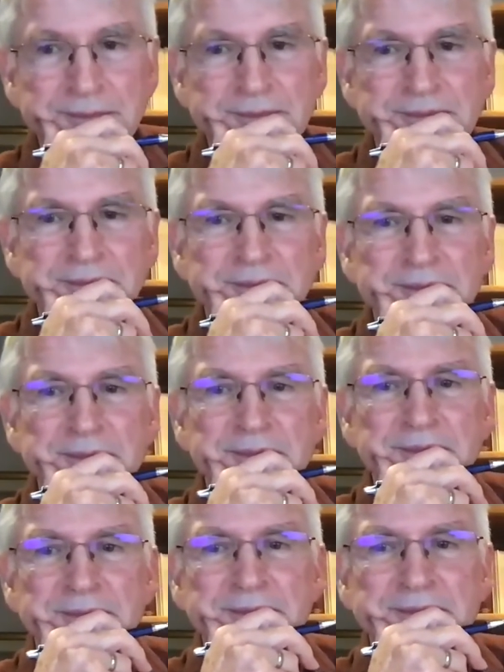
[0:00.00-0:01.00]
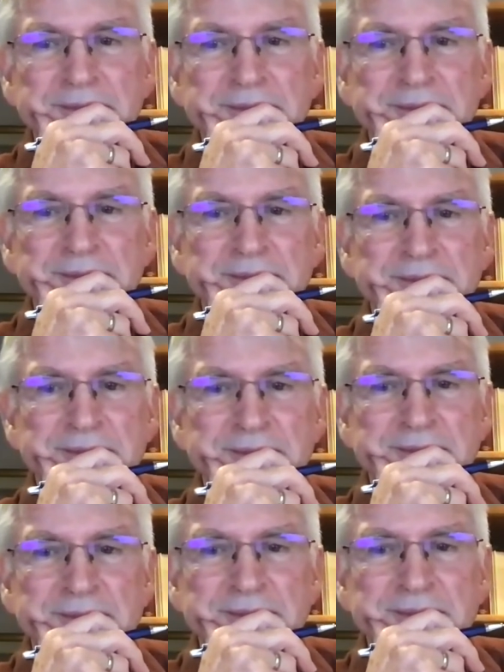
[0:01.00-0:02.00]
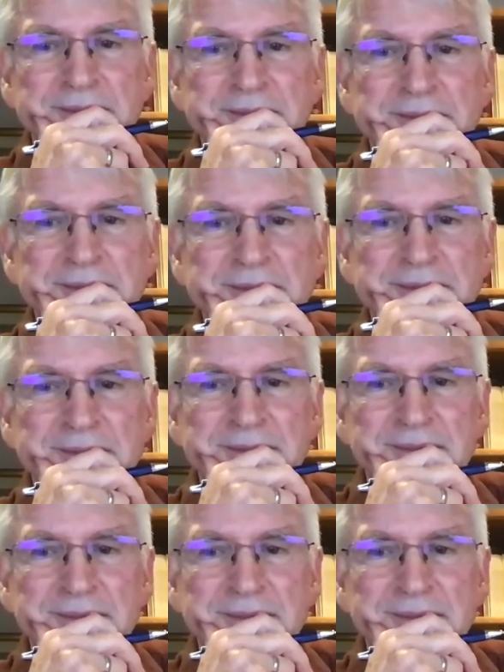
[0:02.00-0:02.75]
Uh, hello, can you hear me?